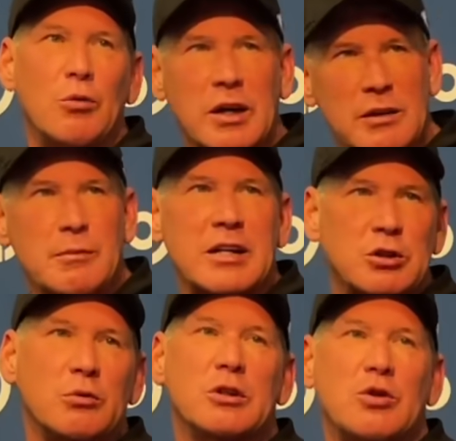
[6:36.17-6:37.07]
I want to make
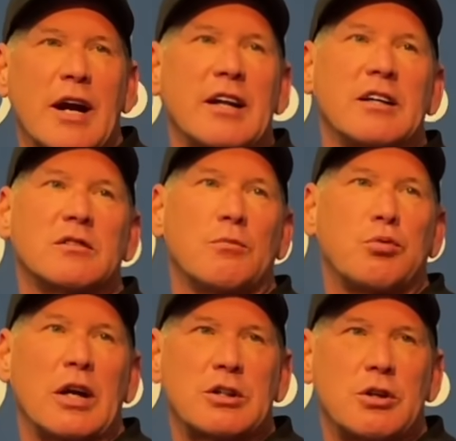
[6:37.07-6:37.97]
sure we're trying to get some
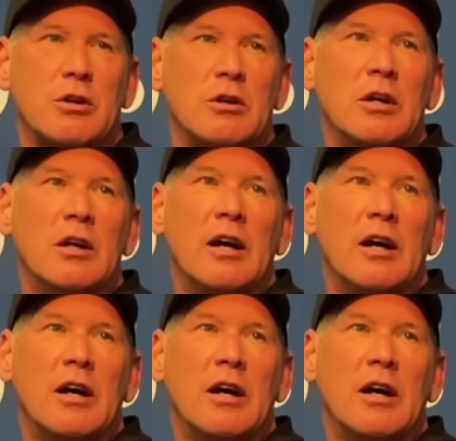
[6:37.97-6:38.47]
pressure